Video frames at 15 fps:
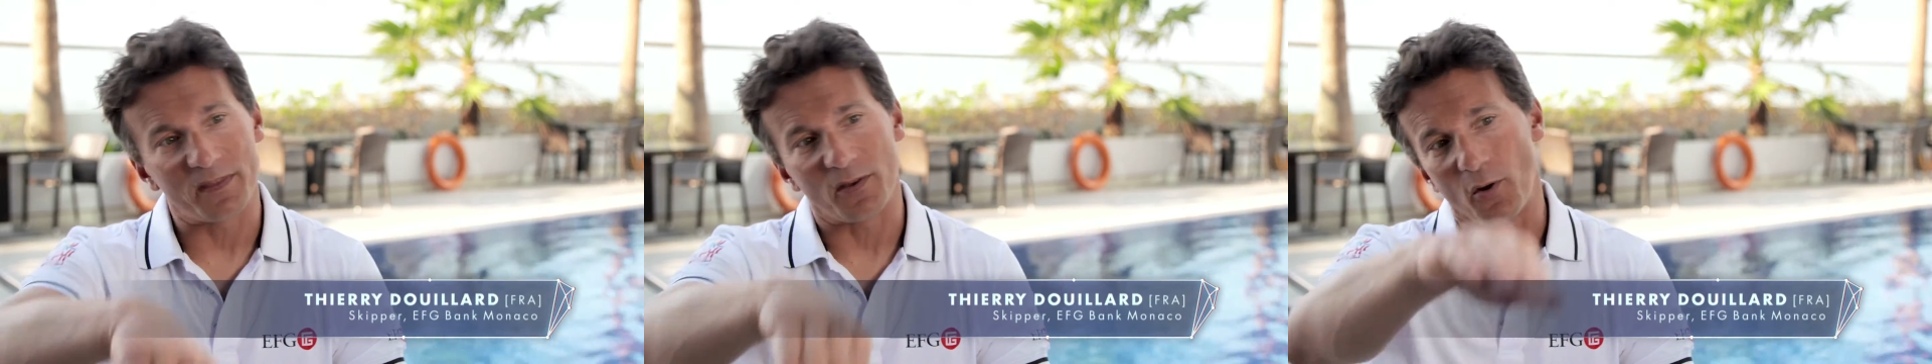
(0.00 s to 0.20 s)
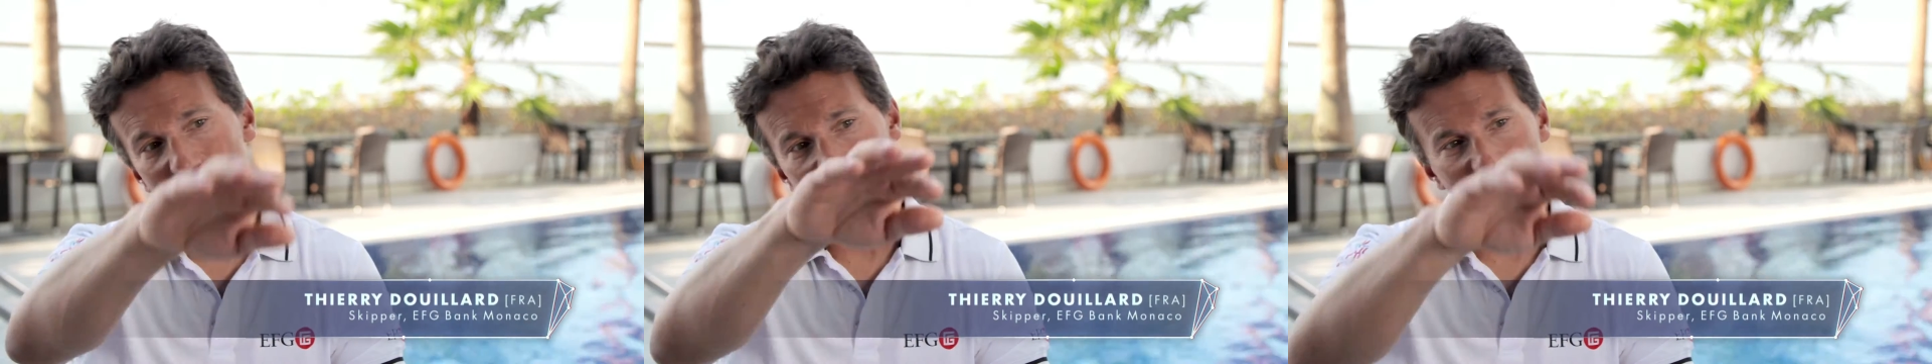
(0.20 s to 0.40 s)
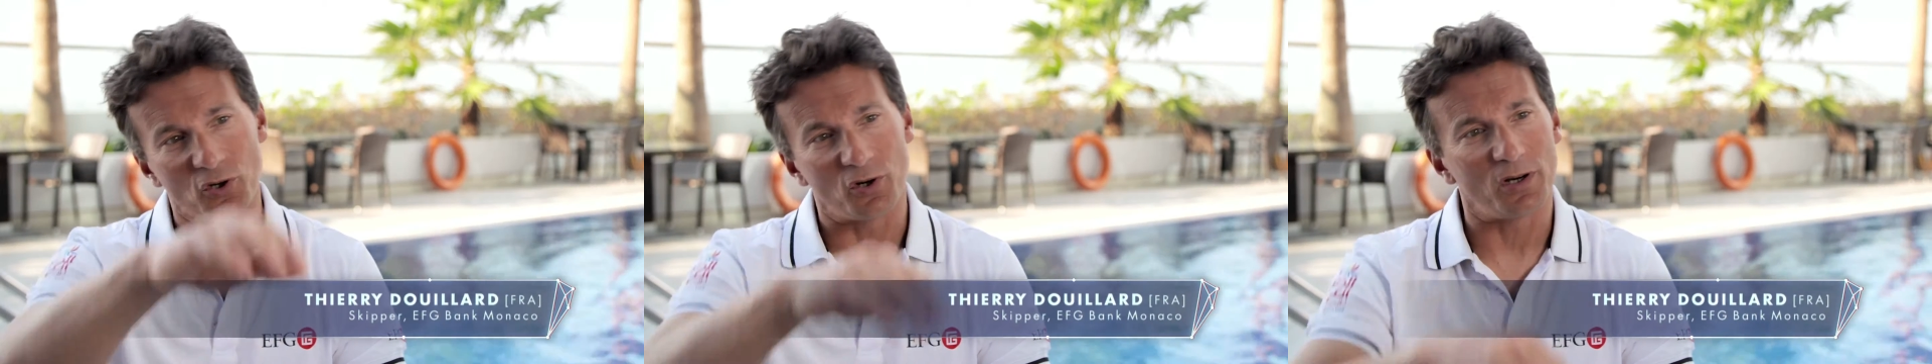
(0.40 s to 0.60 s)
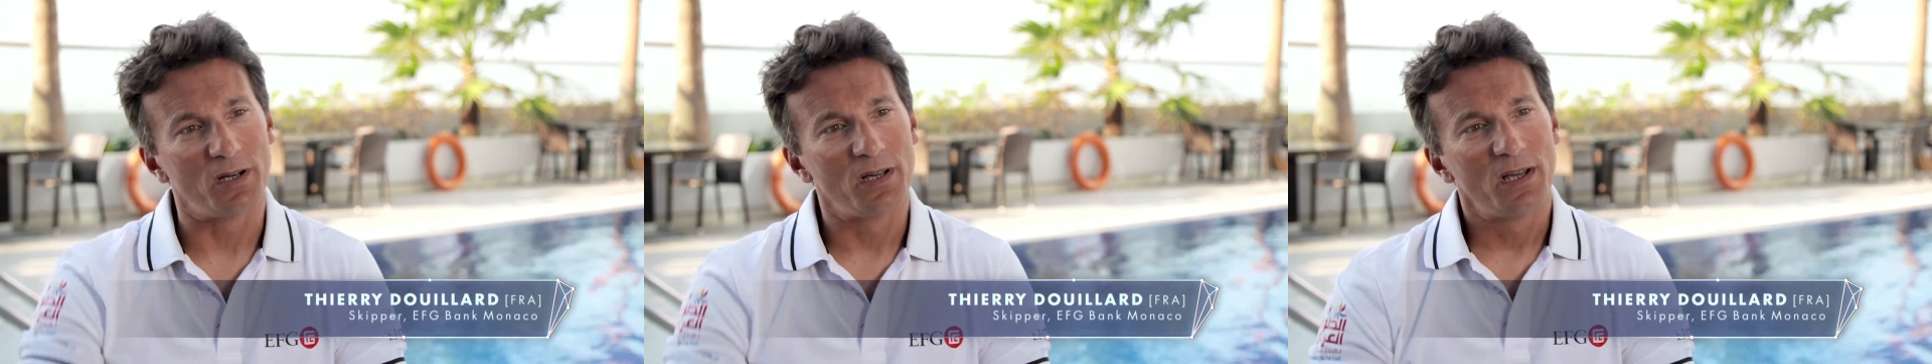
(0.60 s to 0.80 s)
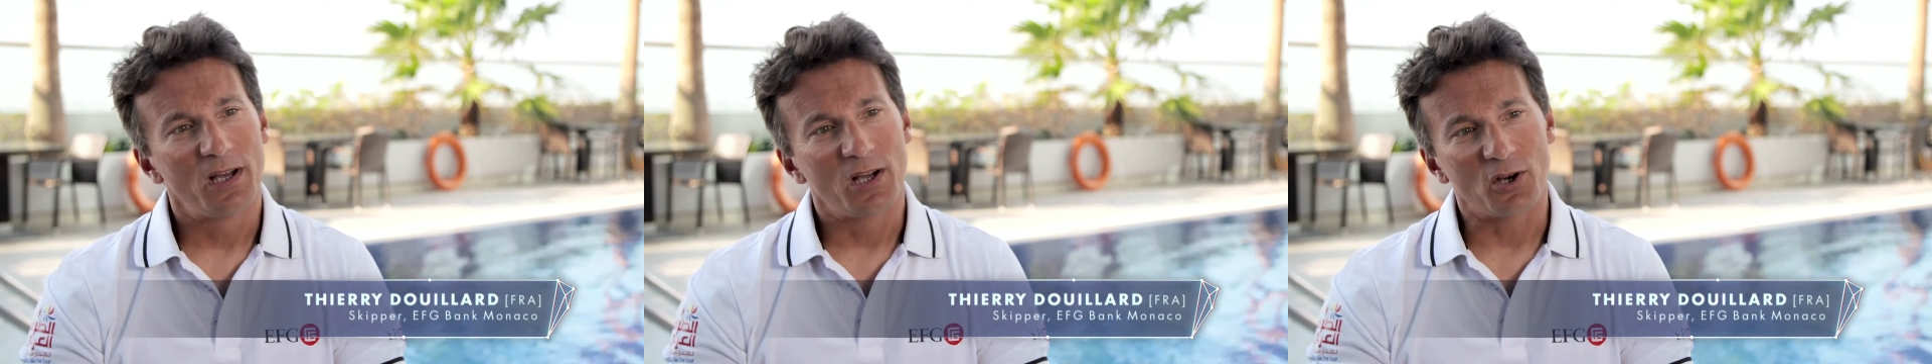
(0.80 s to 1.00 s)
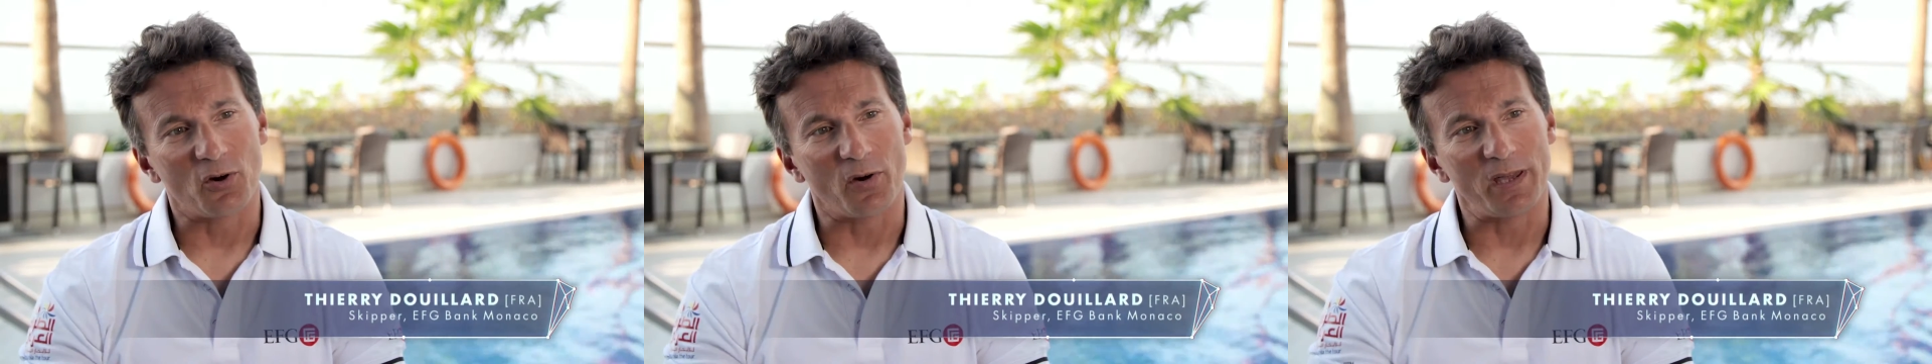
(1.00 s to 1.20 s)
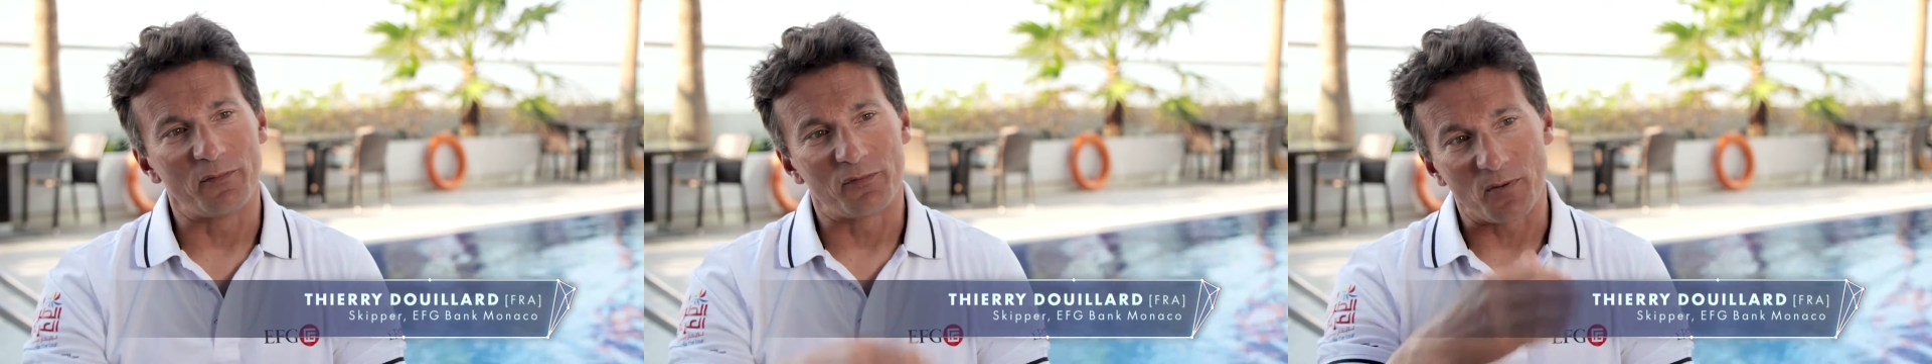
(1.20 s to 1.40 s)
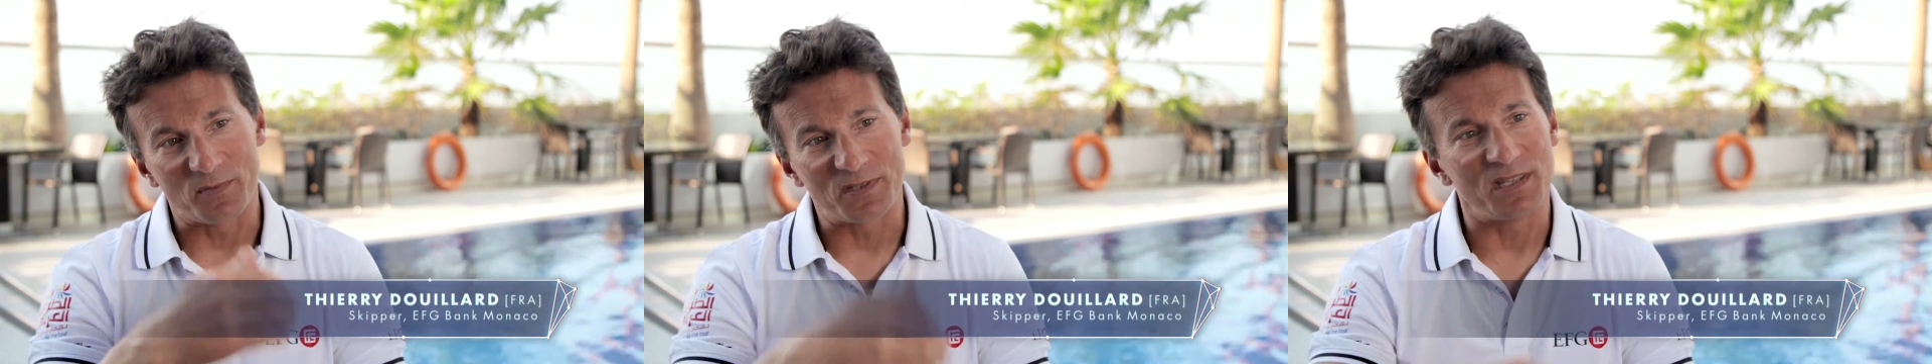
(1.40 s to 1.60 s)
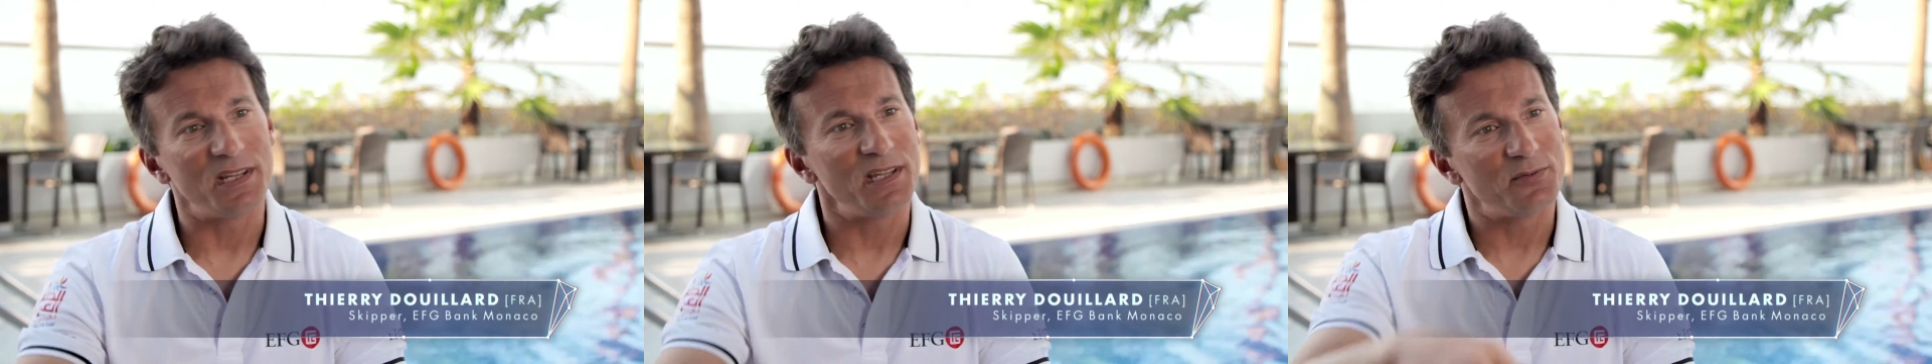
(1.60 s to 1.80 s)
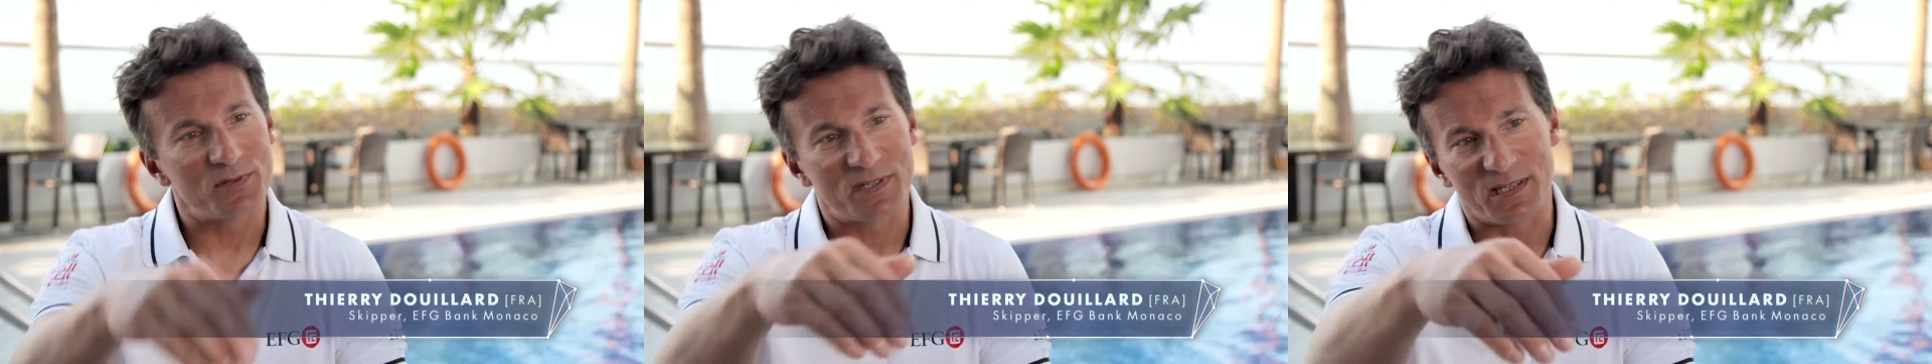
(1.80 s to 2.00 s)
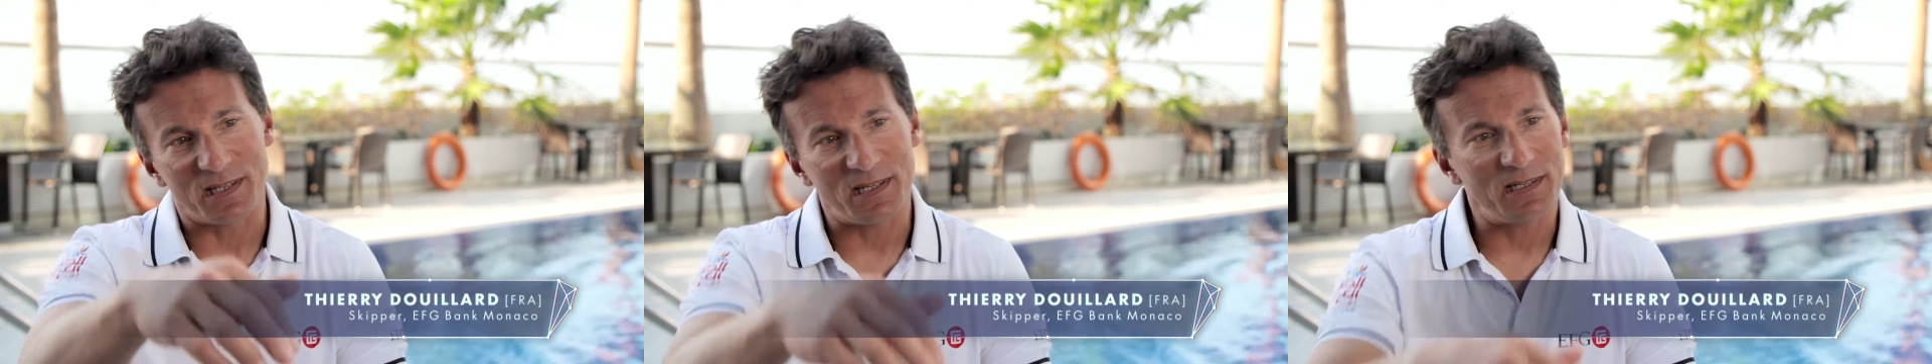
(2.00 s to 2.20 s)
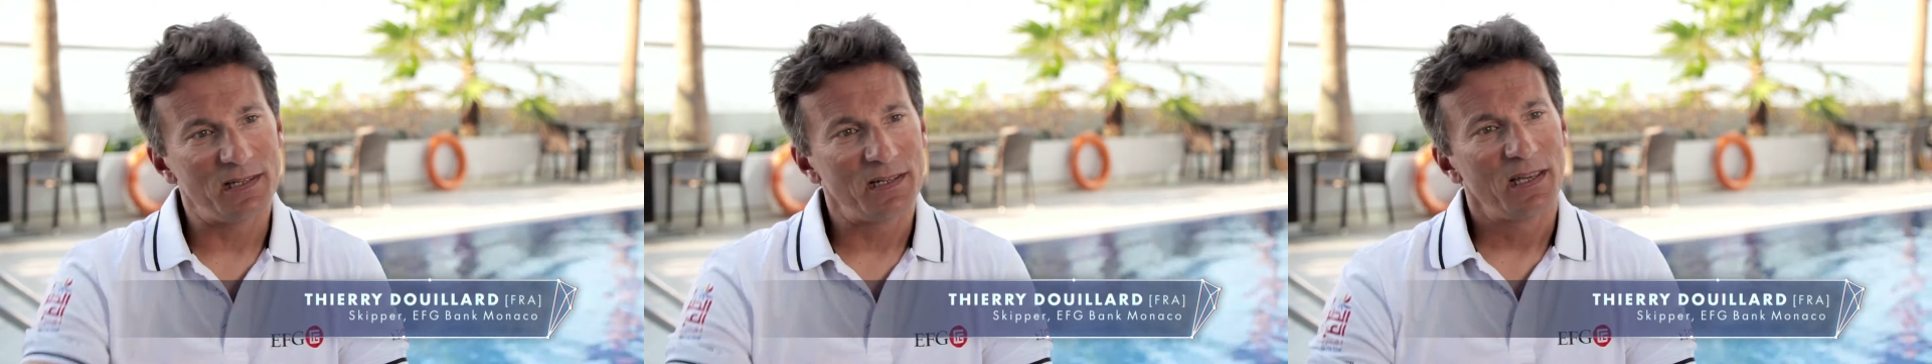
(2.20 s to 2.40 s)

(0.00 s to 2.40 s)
the offshore, going from city to city.